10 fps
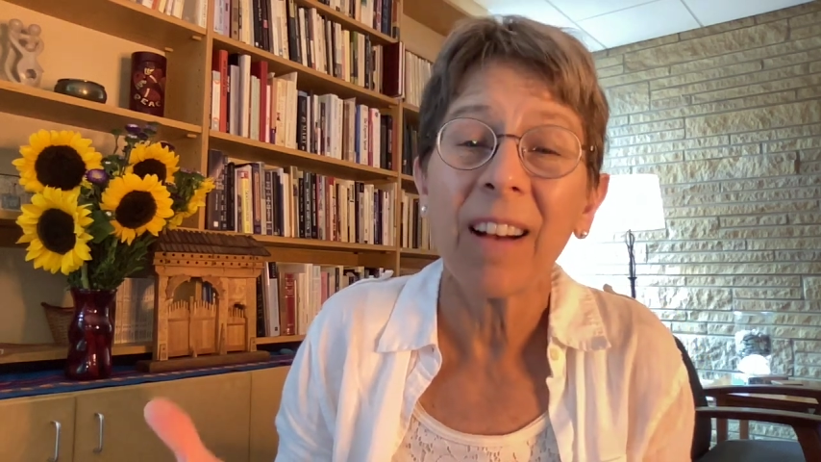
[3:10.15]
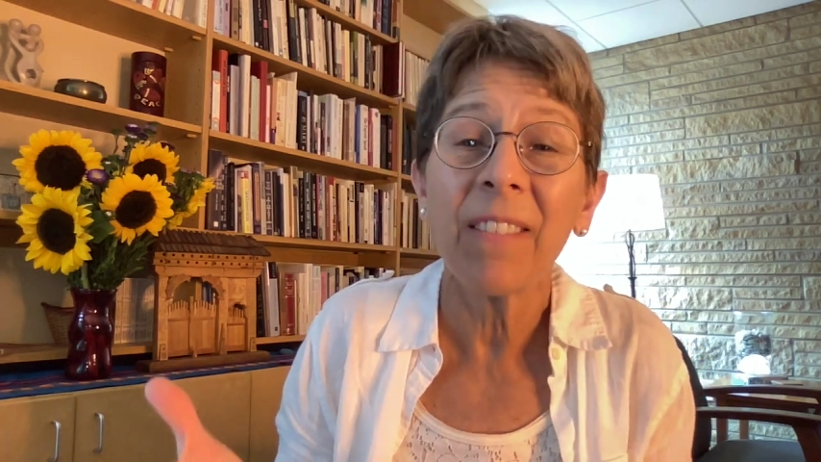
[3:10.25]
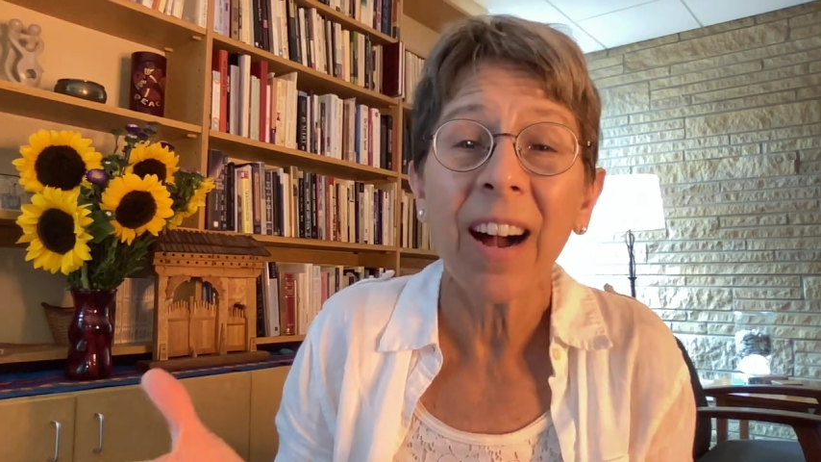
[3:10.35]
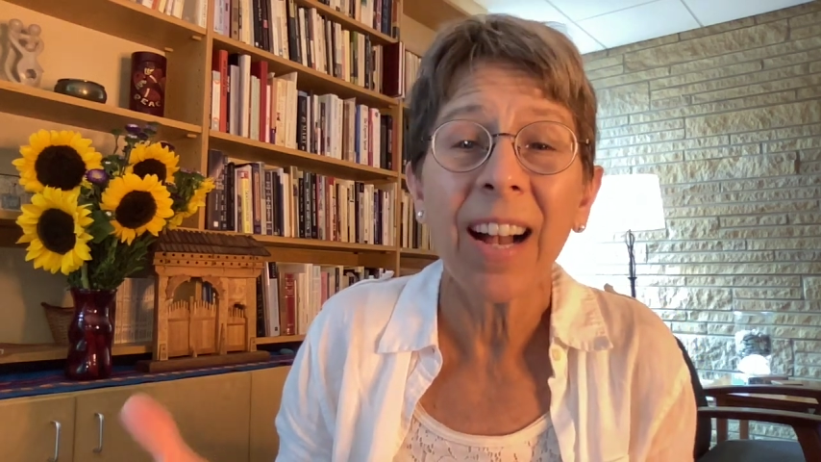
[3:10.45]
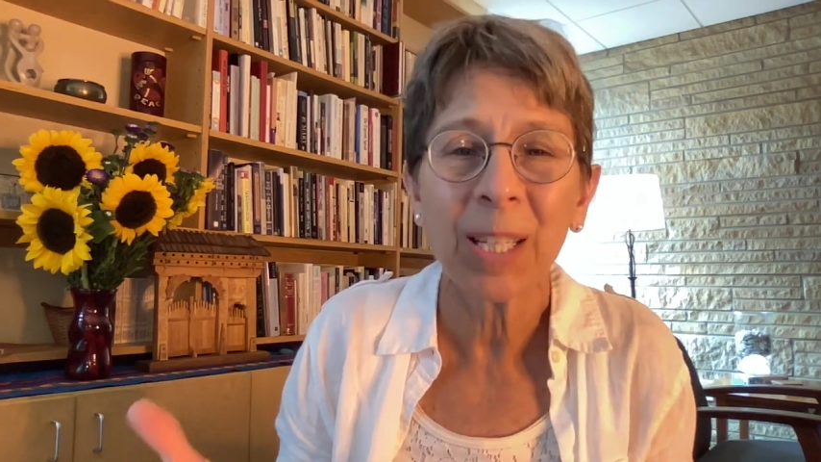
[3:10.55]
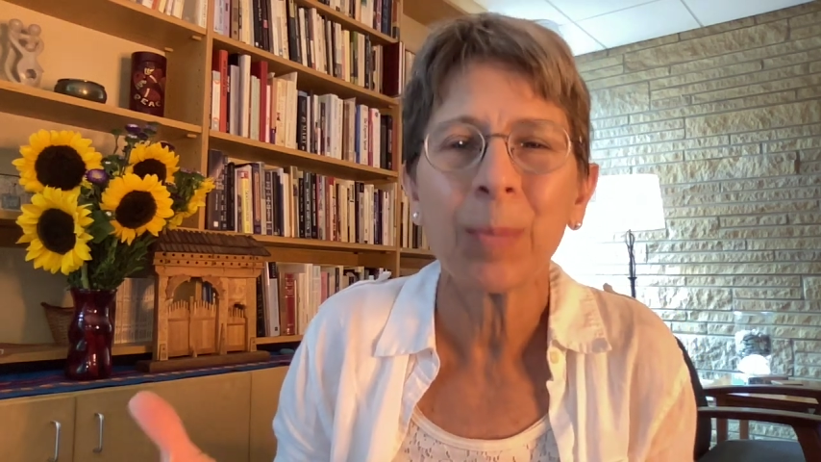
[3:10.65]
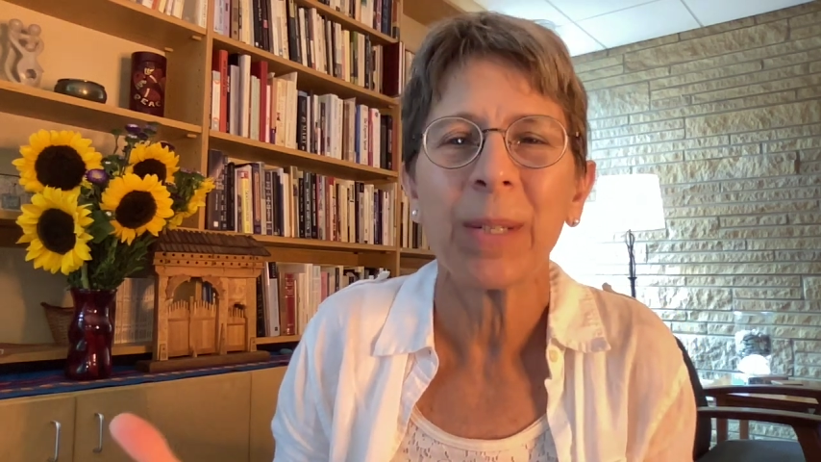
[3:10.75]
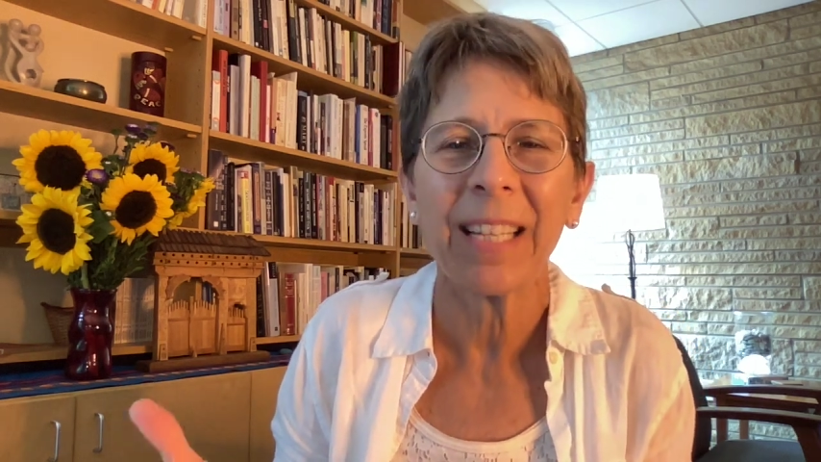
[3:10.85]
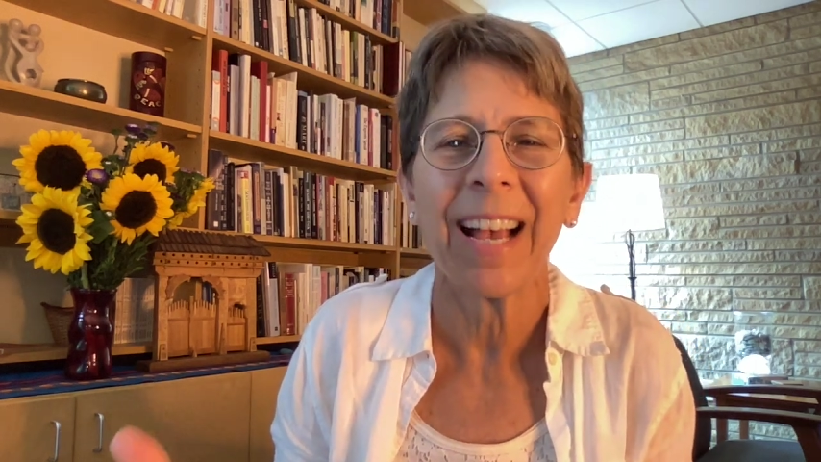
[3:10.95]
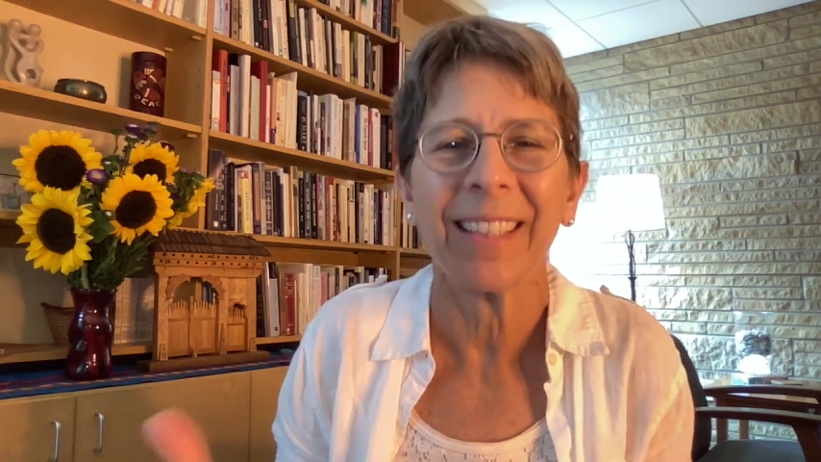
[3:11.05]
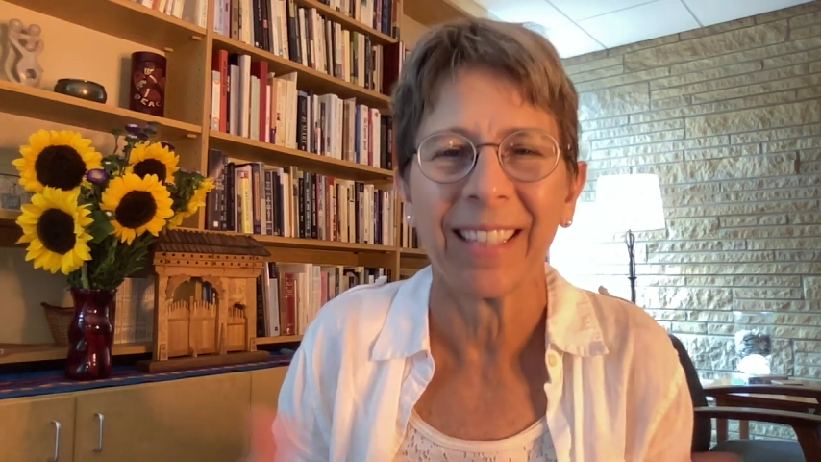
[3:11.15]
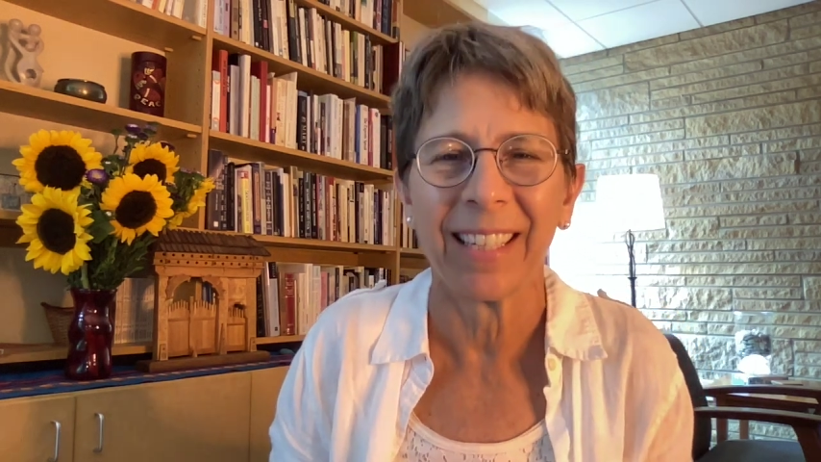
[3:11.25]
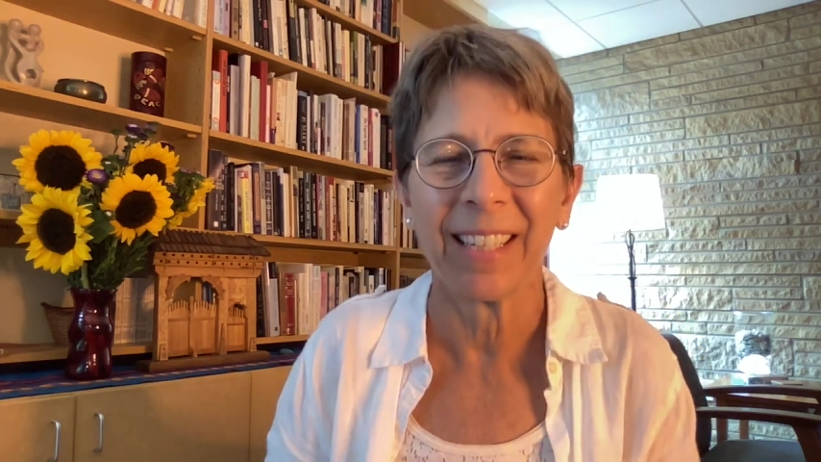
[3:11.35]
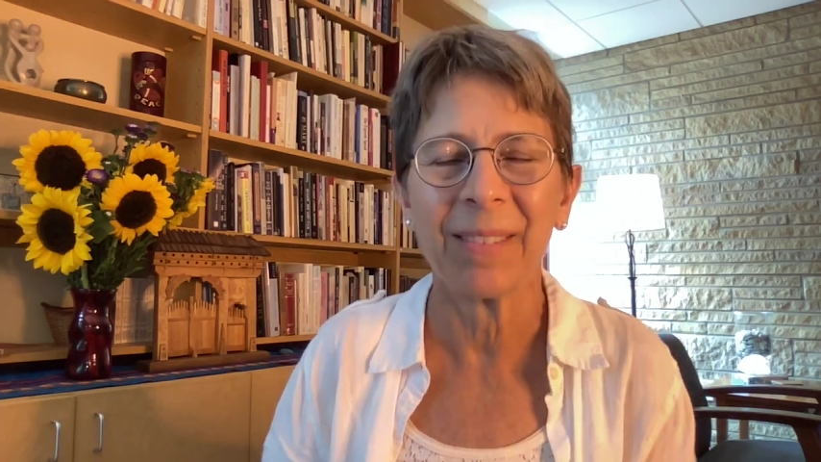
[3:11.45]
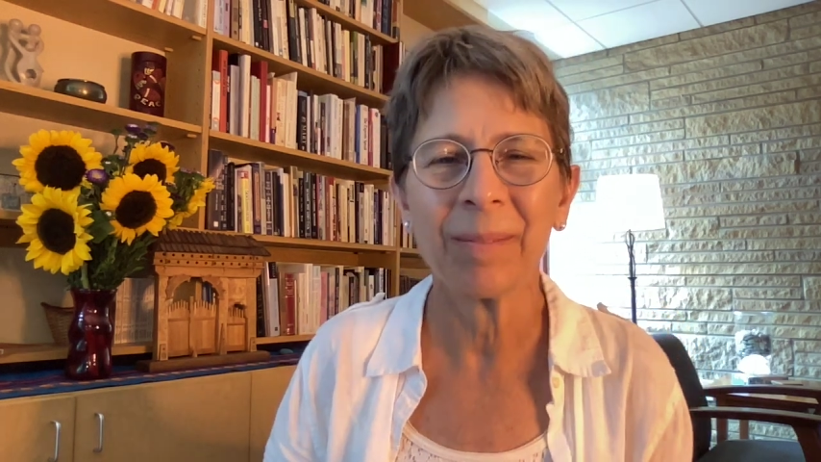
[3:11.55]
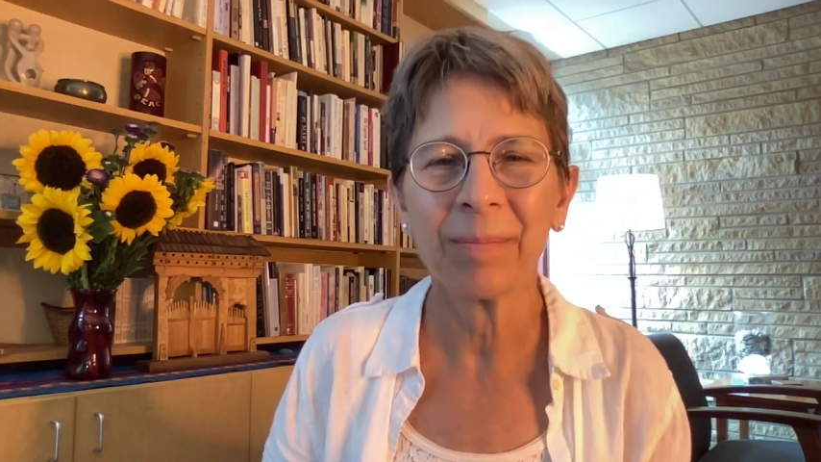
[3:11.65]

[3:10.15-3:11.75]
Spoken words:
of hospitality,